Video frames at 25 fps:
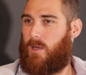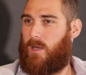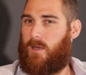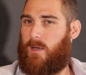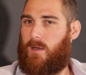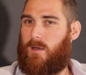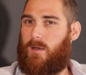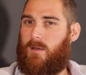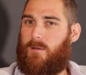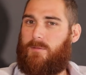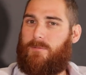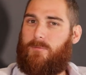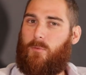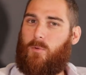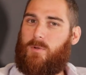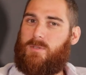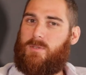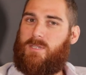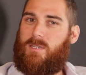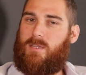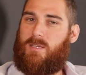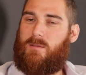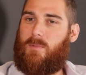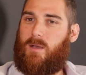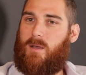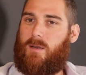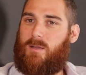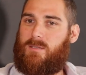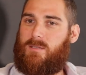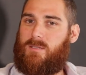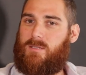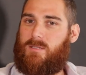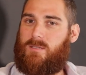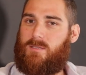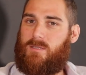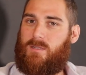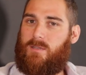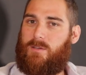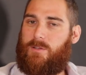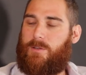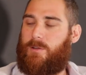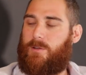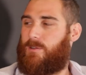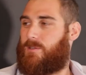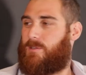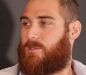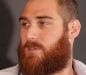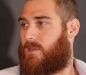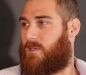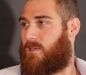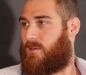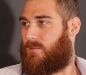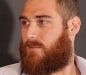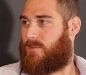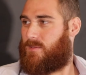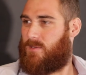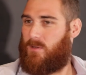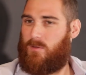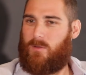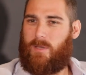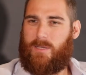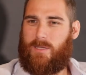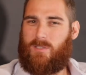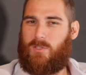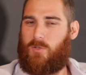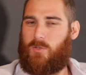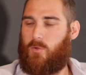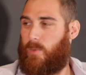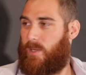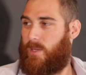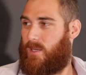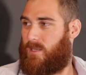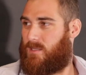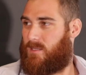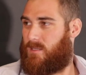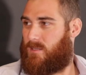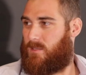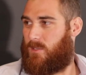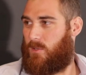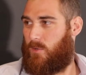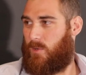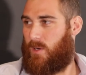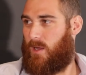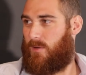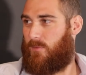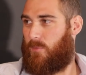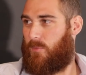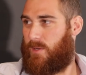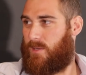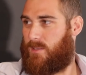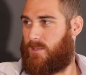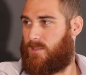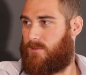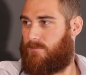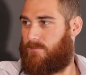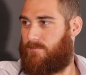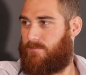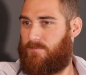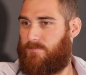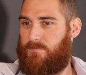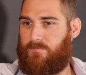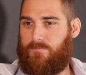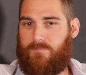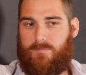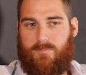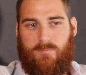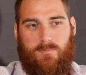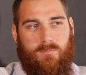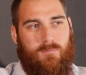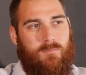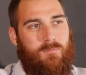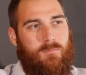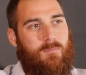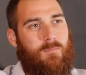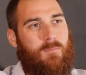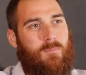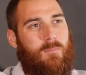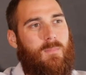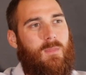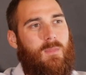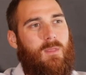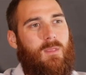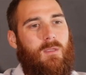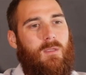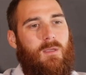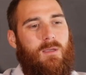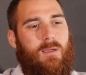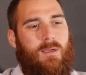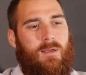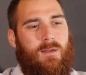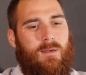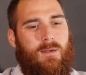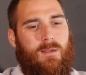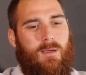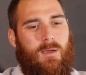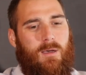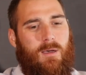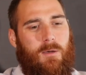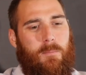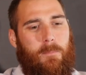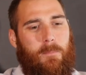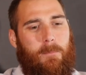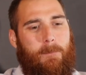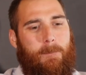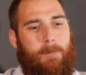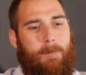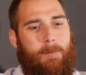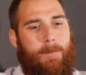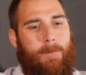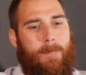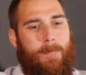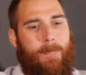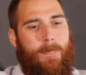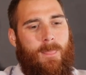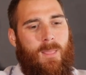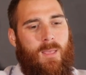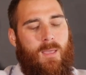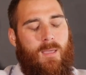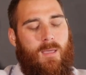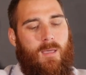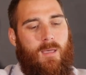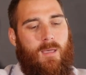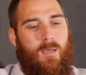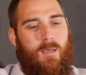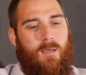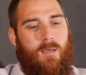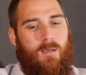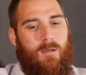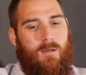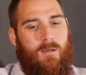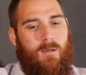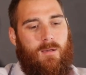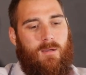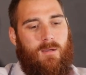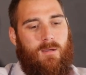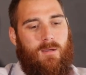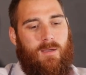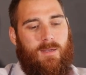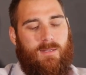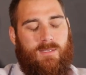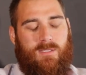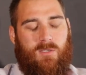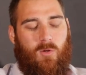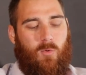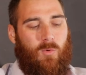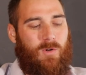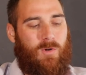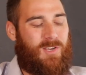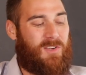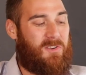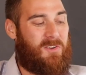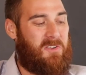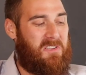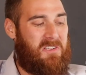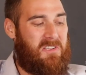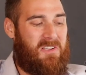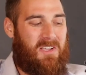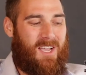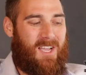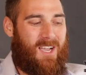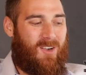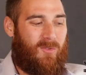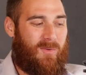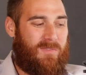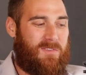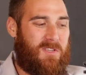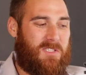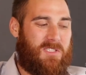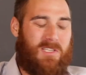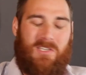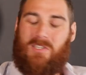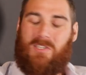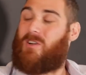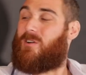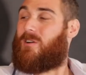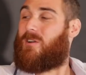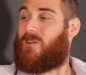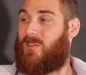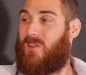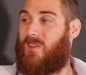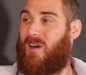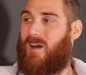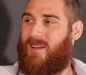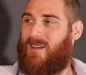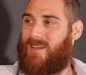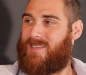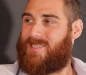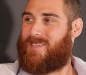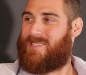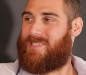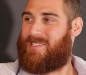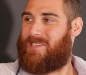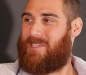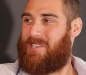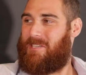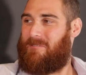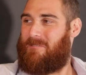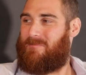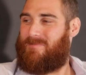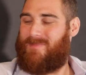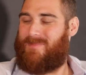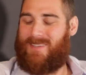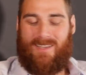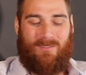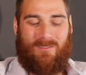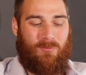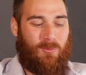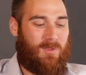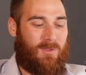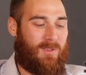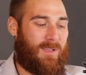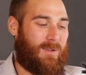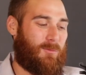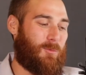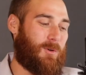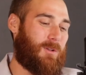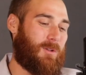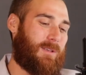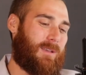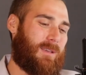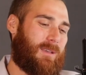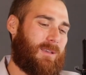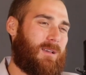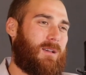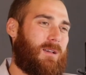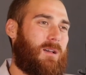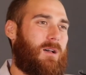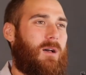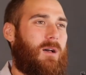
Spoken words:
14 minus New Year's Eve, so like 2 weeks, 2.5 weeks. And so we've just endured a lot as a team, and we're like really